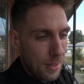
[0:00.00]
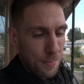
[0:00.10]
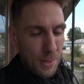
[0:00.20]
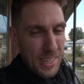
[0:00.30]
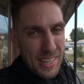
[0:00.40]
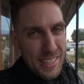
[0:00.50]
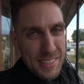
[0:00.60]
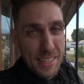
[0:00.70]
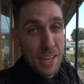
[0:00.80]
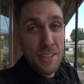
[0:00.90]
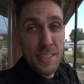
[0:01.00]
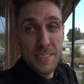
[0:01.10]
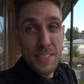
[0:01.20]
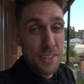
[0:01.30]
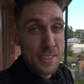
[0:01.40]
But yeah, this is how it is,
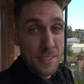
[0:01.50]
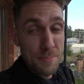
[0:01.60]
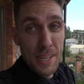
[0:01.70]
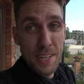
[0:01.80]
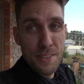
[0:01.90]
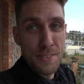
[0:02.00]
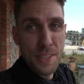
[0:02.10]
you know, it doesn't matter if